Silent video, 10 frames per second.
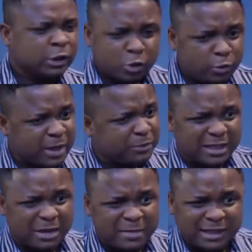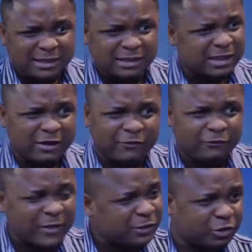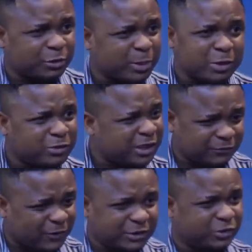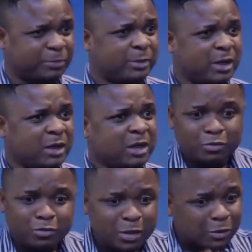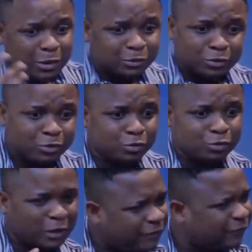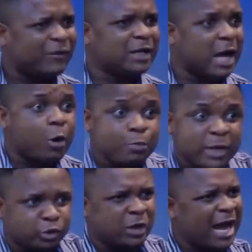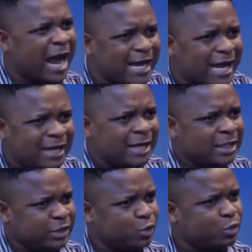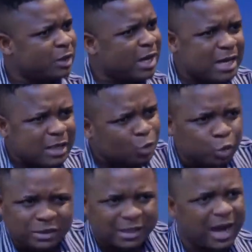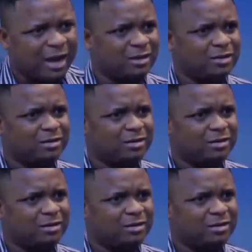So we can make this a fun trip, a great fun trip. We are going to have fun. I'll make sure I hire, you know, a good car.